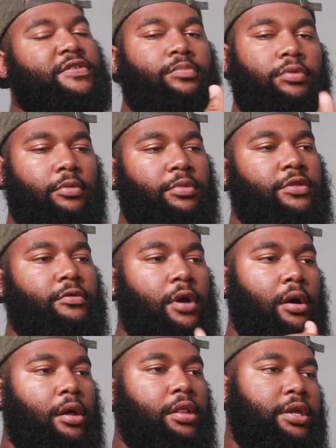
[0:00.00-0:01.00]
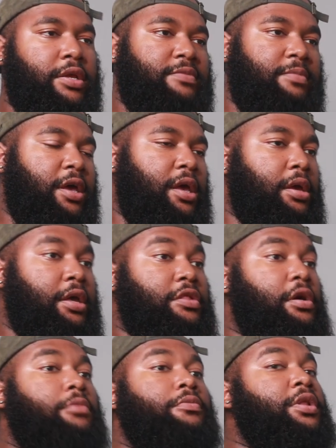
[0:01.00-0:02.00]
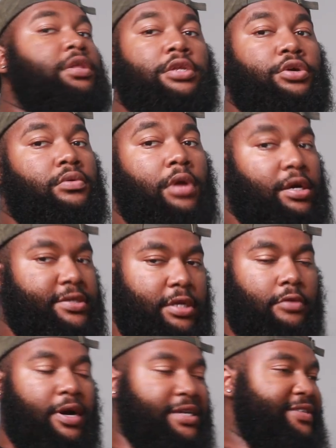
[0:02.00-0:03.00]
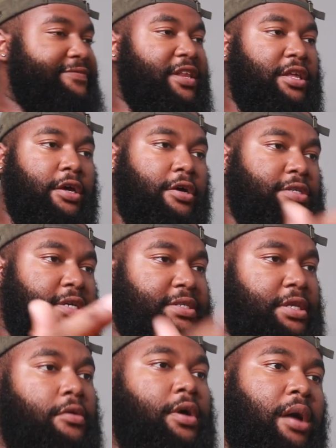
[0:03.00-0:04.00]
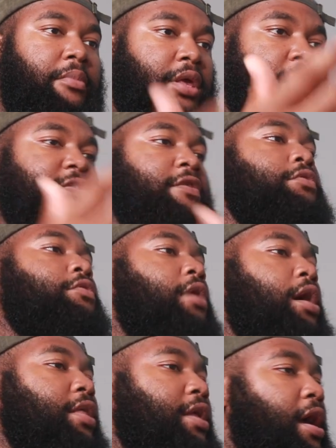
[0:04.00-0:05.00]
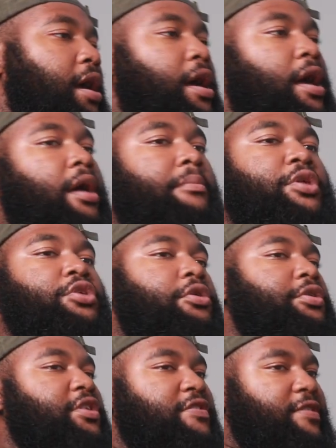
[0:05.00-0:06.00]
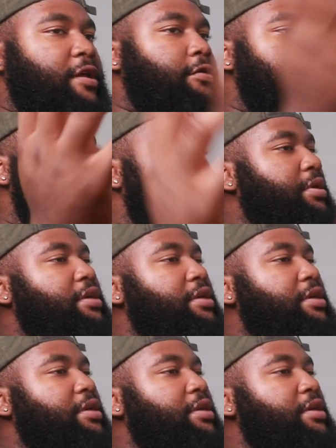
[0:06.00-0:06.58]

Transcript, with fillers: support me throughout all of this, man, because y'all really do. Y'all still watch the videos, y'all still comment, y'all still do all of that. But you know, it just slowed down